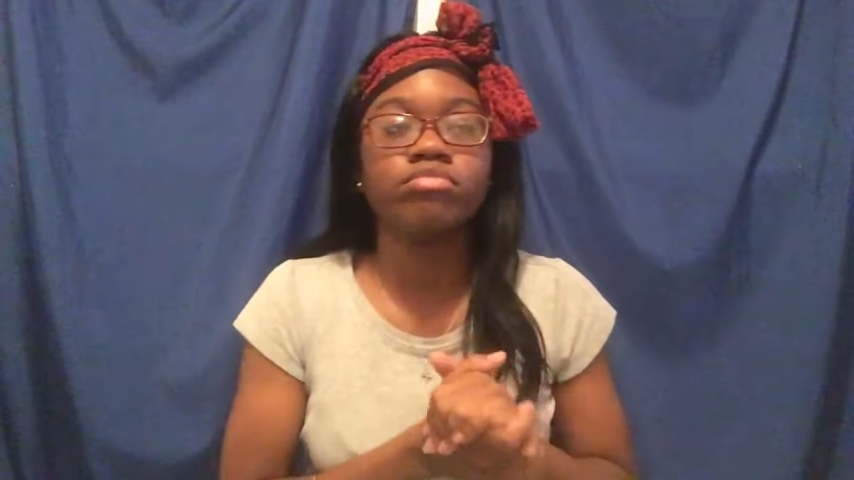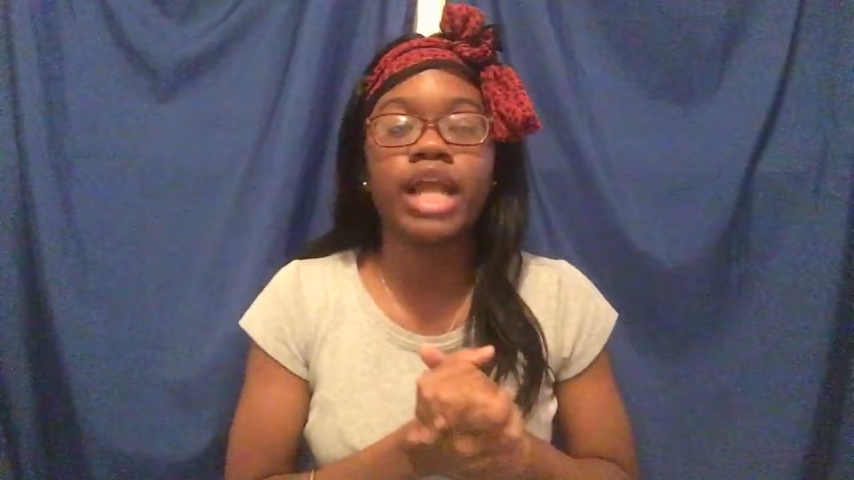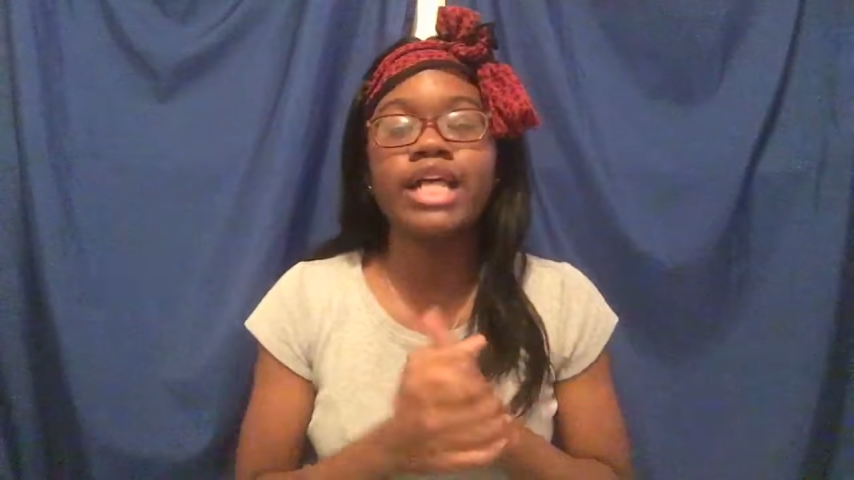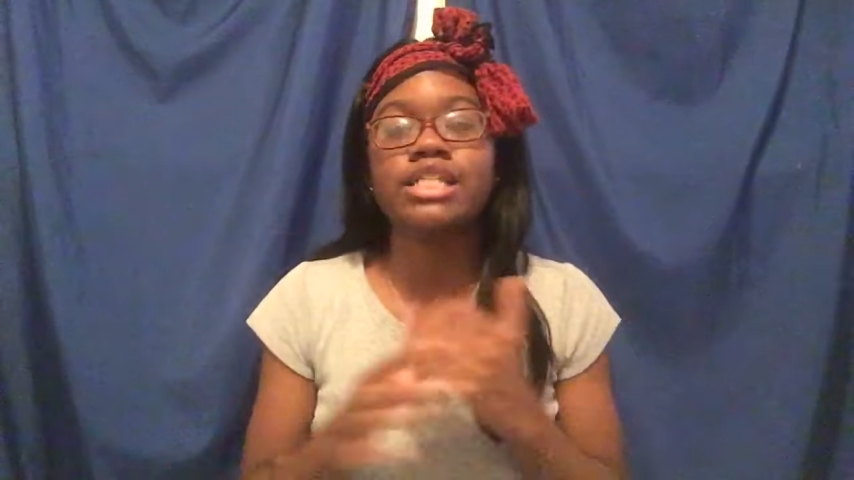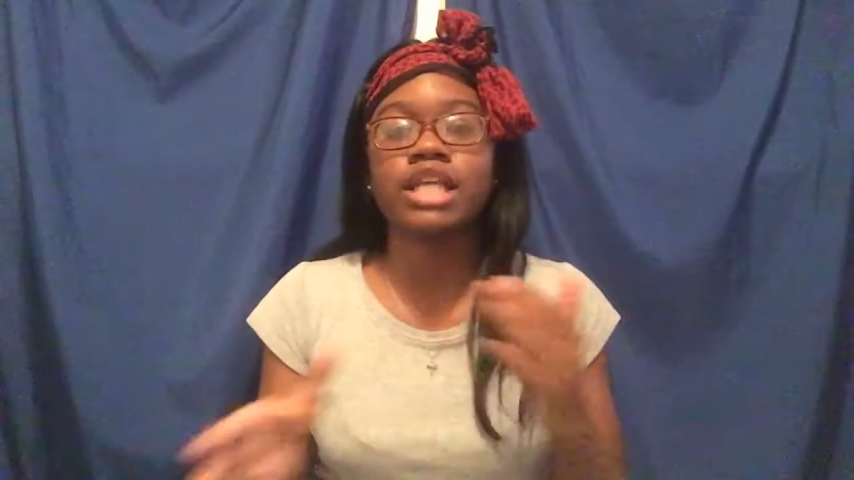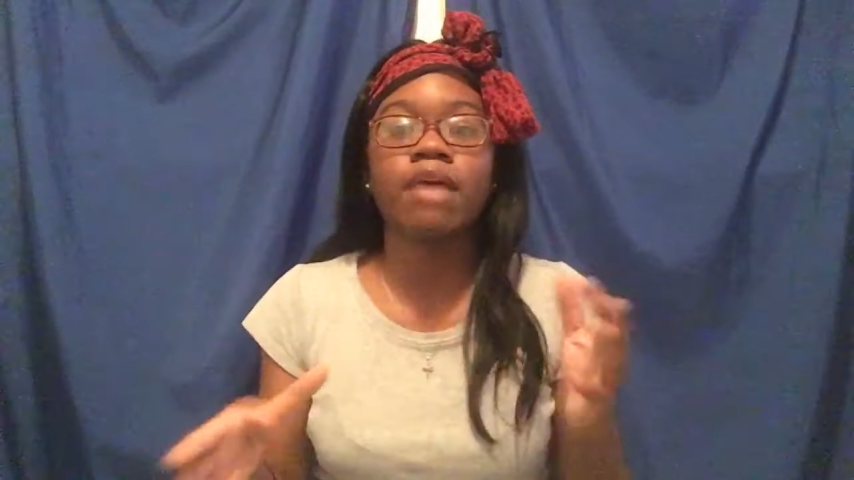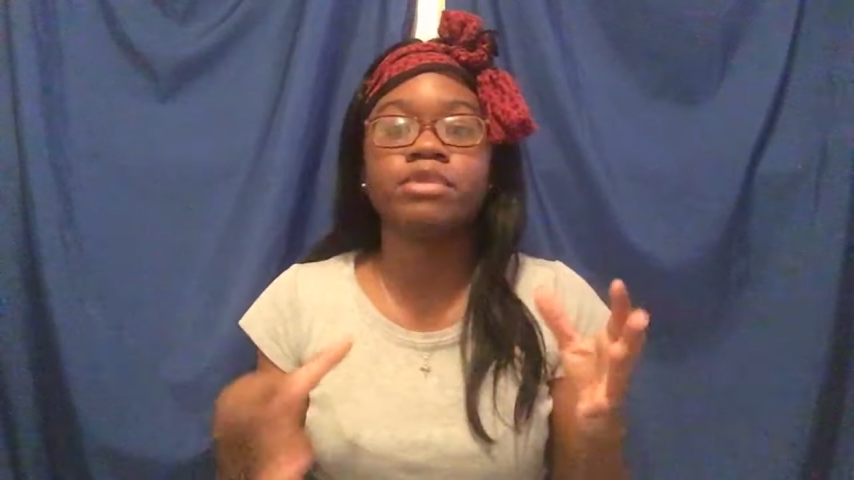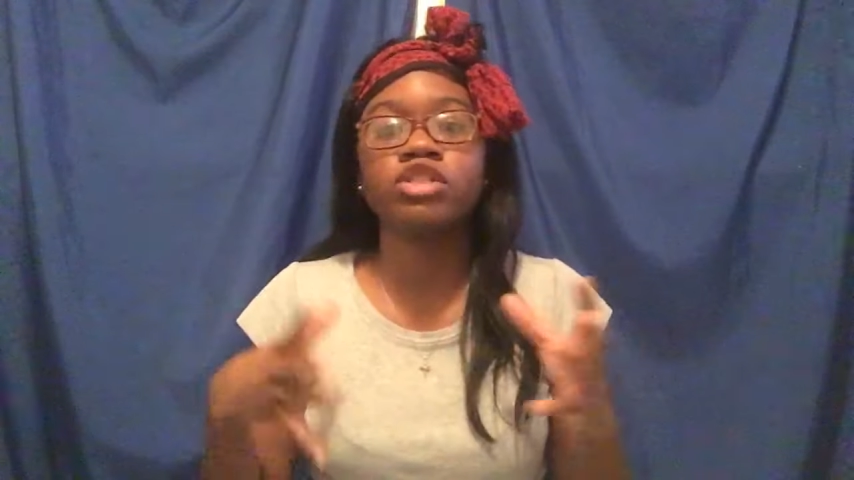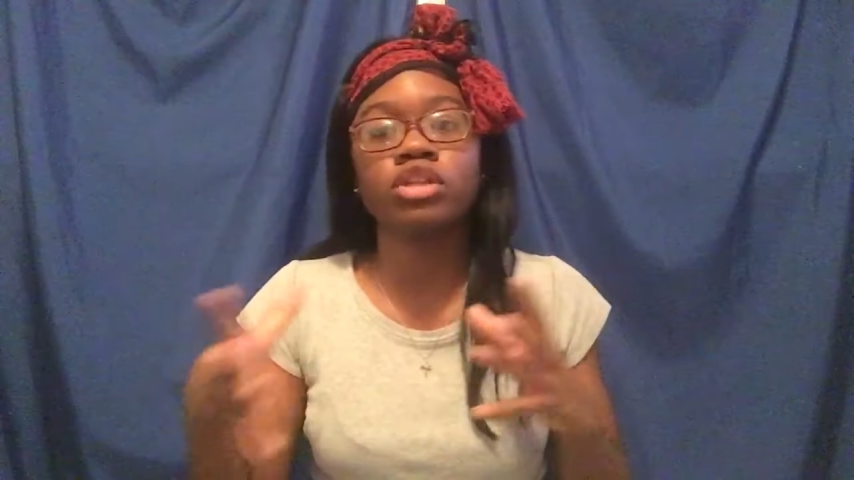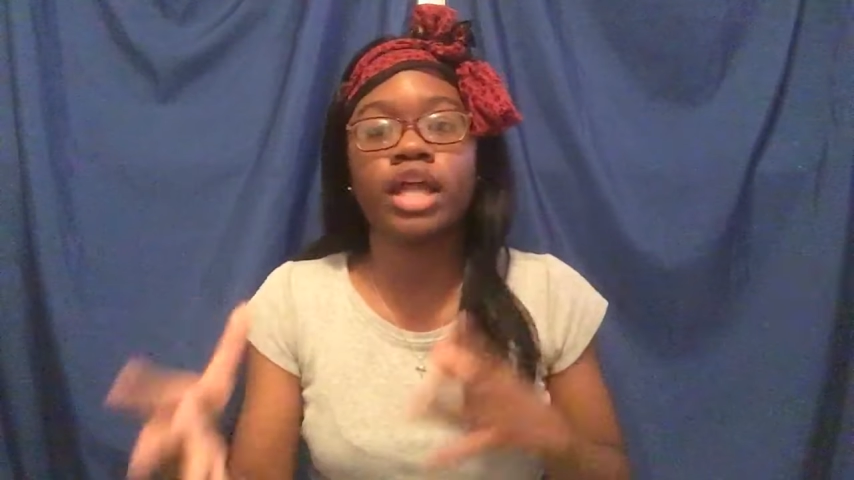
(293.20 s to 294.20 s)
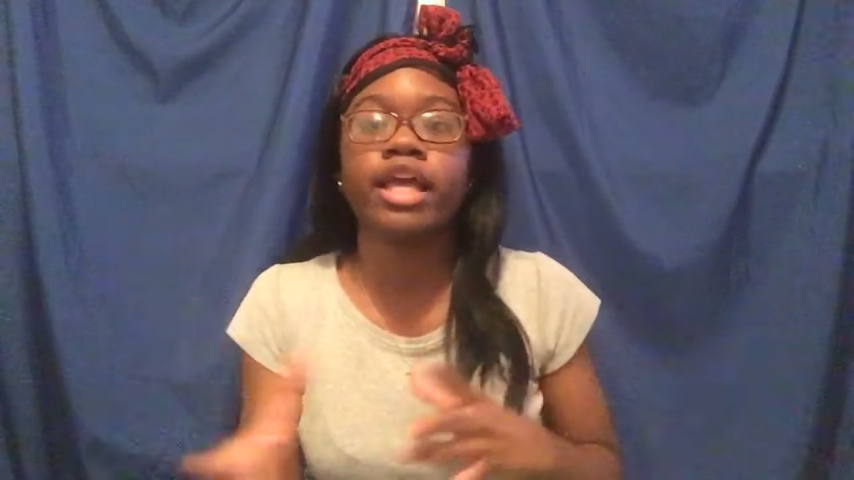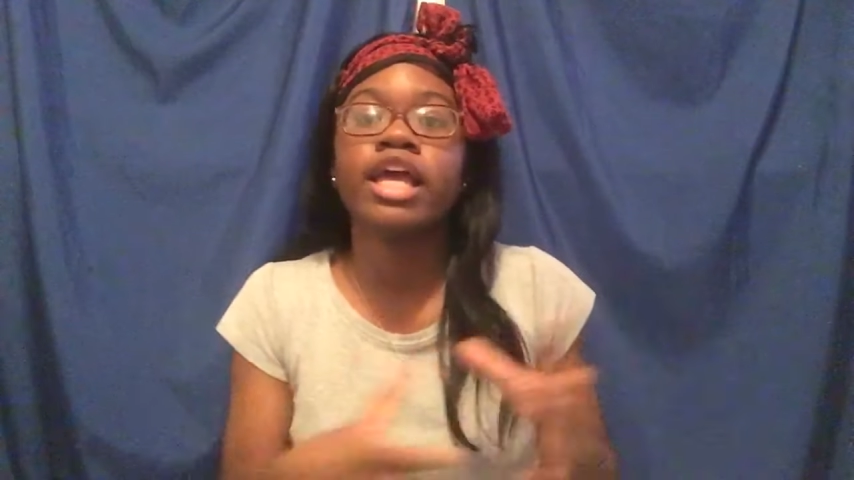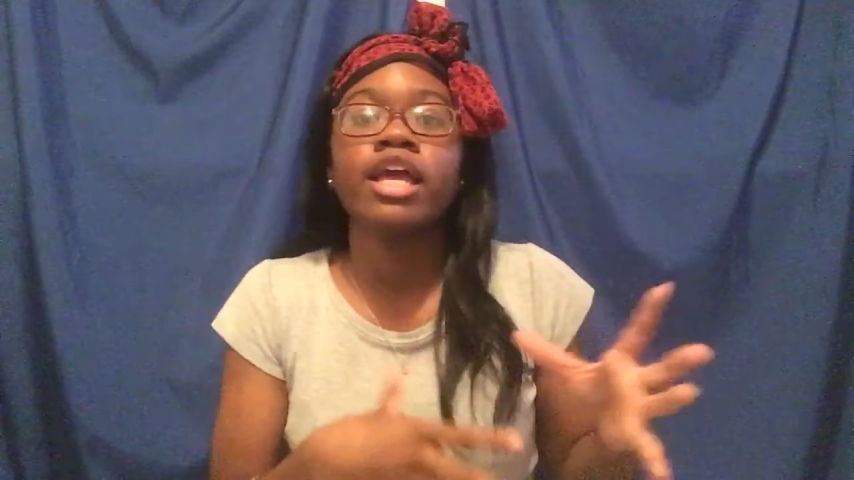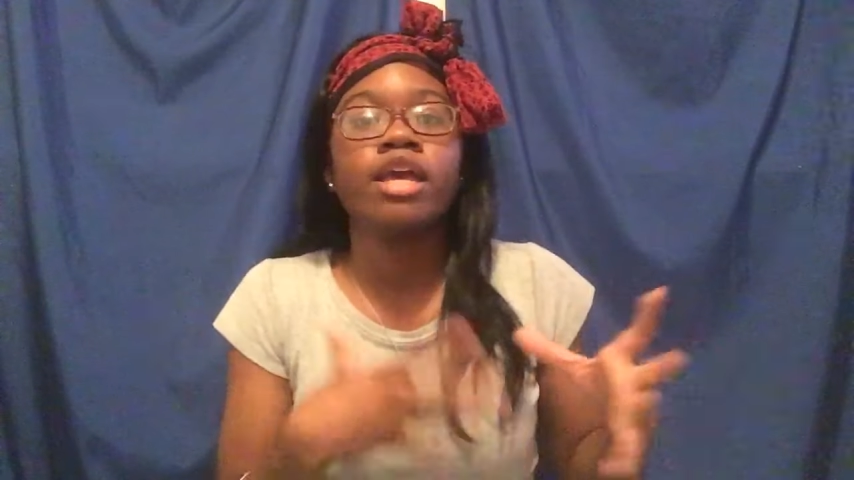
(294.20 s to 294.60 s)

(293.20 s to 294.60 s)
Not stopped, you know, like,